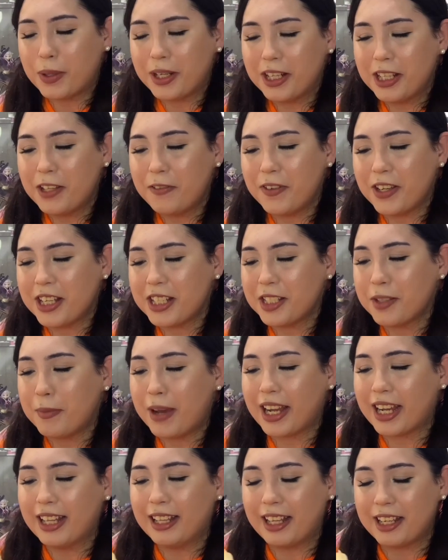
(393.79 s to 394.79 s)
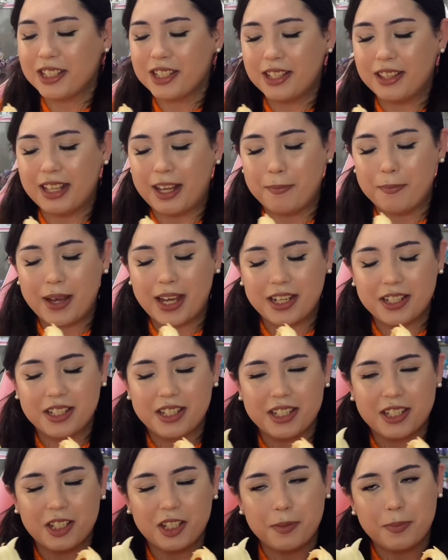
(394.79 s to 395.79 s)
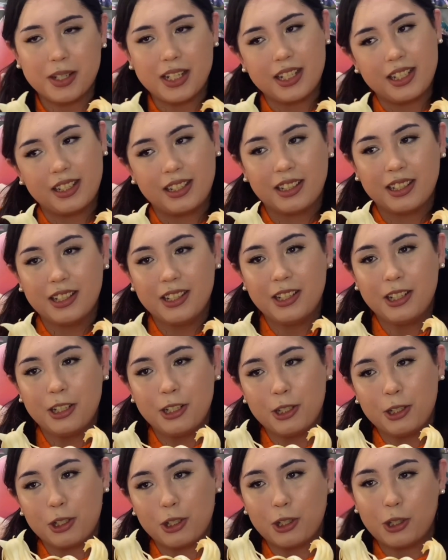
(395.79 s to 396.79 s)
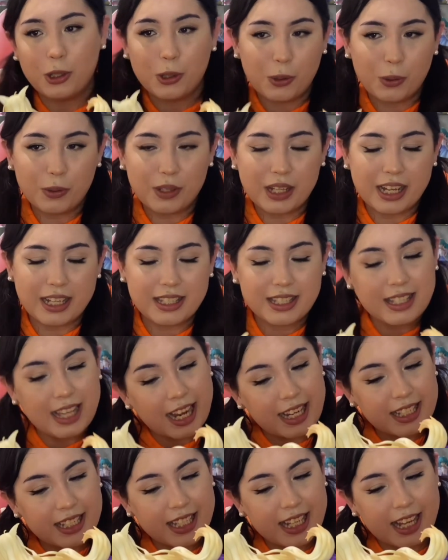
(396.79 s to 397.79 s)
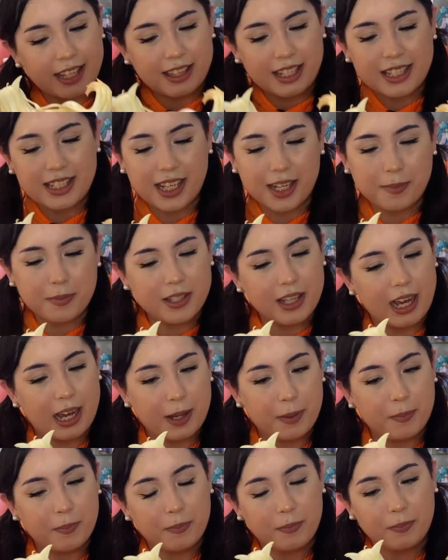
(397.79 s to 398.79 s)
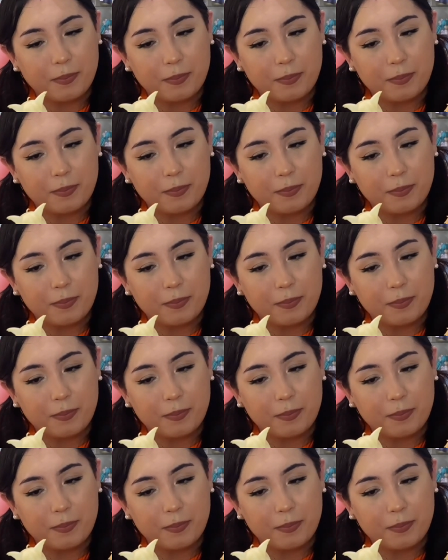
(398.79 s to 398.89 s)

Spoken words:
one of the figures in my collection that manages to be cute and sexy at the same time.